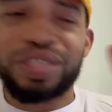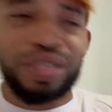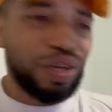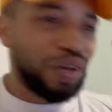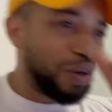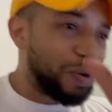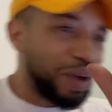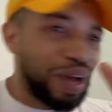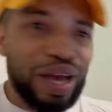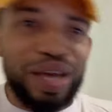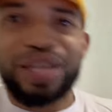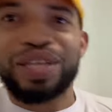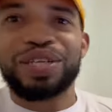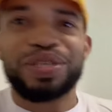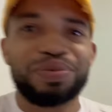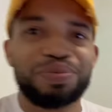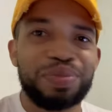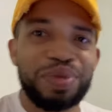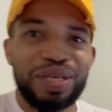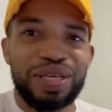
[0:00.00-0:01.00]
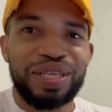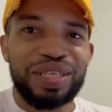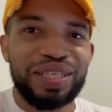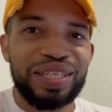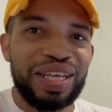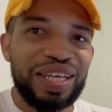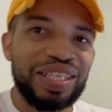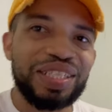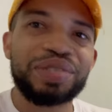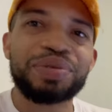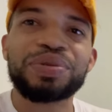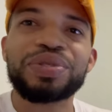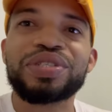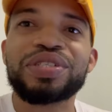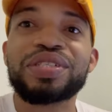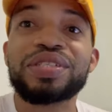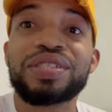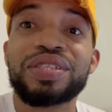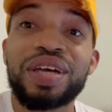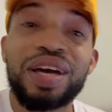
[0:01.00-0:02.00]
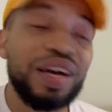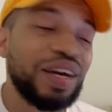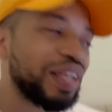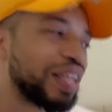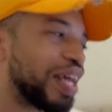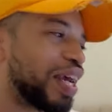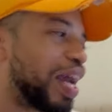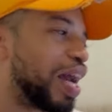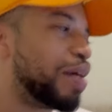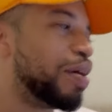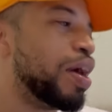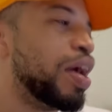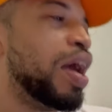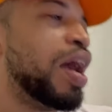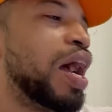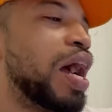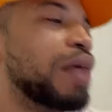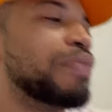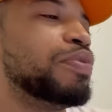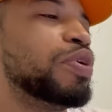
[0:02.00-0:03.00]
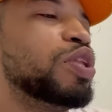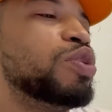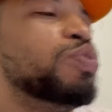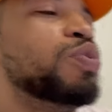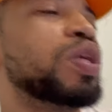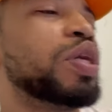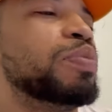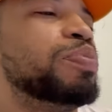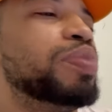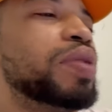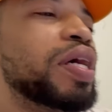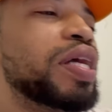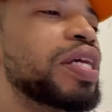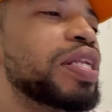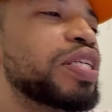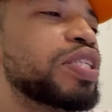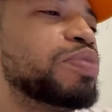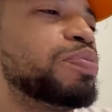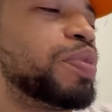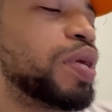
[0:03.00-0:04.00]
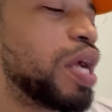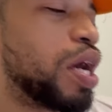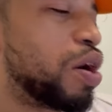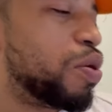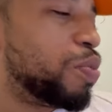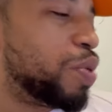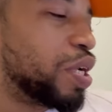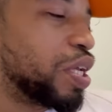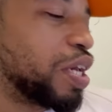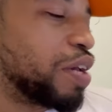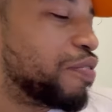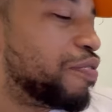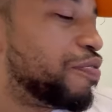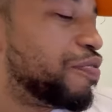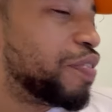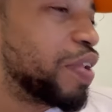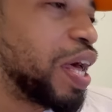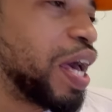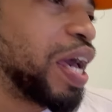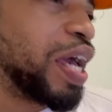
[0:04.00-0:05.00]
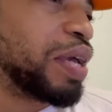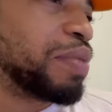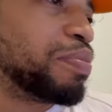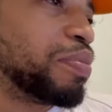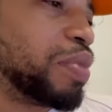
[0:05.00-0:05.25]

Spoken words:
Oh, I didn't mean. That nigga was stuck. Like, I really wanna play this, but I don't wanna get flagged,